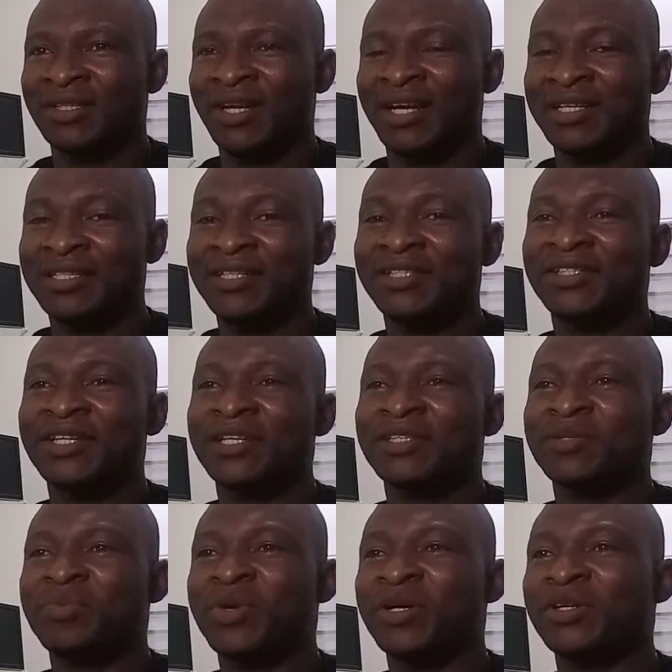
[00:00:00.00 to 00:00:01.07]
And this
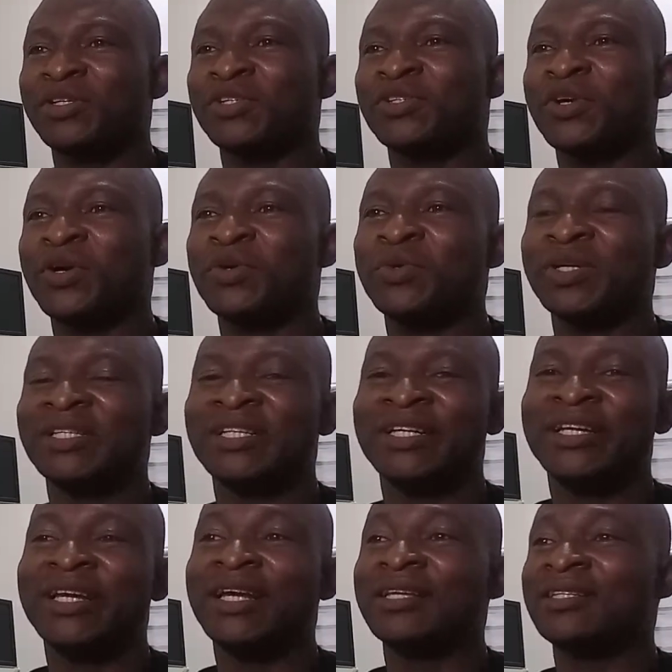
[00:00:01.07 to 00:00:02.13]
decibel is always a
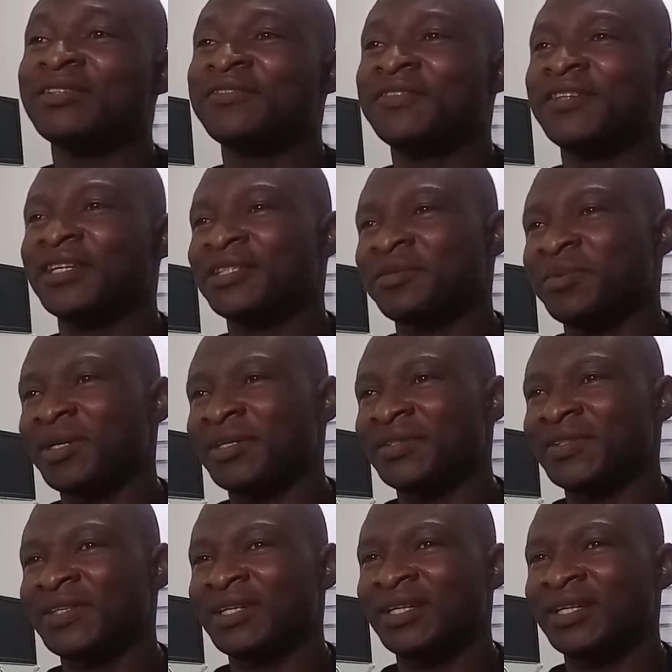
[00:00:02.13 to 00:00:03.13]
negative decibel,